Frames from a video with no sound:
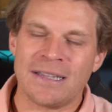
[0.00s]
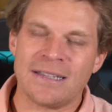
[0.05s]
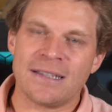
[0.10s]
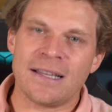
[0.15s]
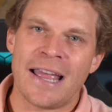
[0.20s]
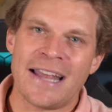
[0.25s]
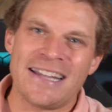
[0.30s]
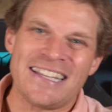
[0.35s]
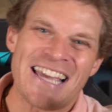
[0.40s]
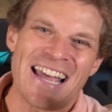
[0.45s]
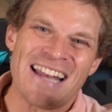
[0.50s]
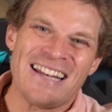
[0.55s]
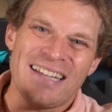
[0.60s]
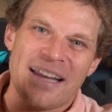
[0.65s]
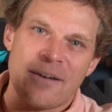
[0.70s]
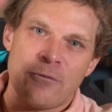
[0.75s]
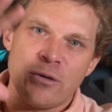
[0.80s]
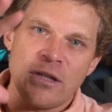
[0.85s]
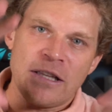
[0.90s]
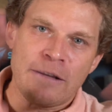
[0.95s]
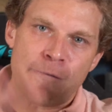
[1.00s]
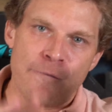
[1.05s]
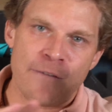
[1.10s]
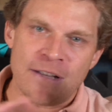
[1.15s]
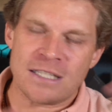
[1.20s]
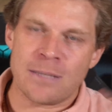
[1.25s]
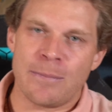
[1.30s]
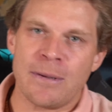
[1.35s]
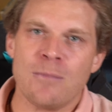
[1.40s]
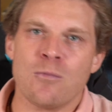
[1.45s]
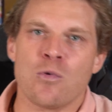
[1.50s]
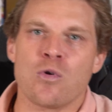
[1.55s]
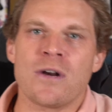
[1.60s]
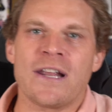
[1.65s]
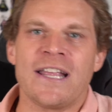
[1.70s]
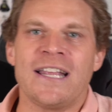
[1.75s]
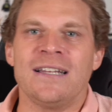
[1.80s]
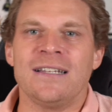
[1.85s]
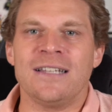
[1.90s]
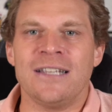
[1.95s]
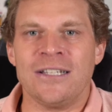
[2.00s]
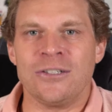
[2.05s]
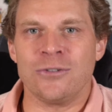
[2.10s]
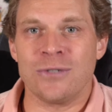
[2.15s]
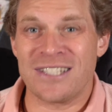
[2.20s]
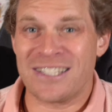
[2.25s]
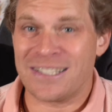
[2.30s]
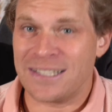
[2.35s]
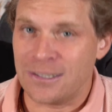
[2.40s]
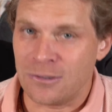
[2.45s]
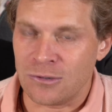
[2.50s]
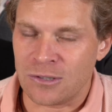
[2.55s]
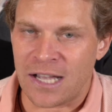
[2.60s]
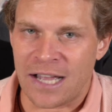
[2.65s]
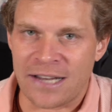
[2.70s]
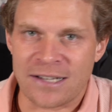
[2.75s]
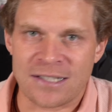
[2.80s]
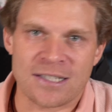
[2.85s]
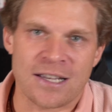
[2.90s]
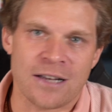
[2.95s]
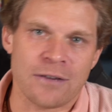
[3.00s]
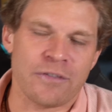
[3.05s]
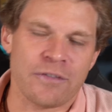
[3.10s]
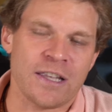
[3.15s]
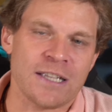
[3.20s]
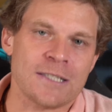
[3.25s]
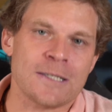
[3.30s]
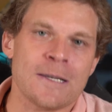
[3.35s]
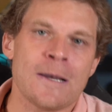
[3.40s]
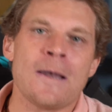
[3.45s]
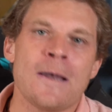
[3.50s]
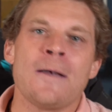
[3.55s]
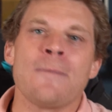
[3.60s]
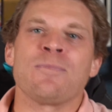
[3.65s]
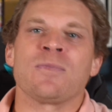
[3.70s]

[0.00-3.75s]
But at the end, that really fits a bit more in into the skill kind of side of things.